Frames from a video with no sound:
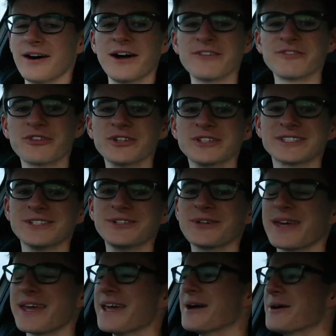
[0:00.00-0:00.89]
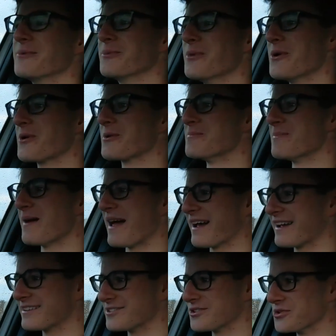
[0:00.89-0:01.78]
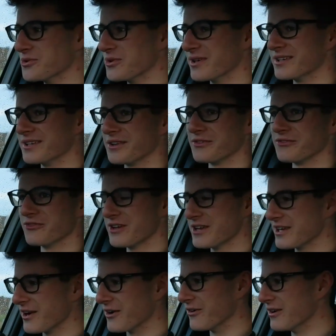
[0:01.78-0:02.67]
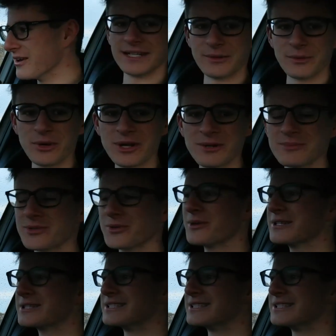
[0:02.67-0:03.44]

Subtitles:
everyone, it's Luke here and welcome back to another video. Now what I'm doing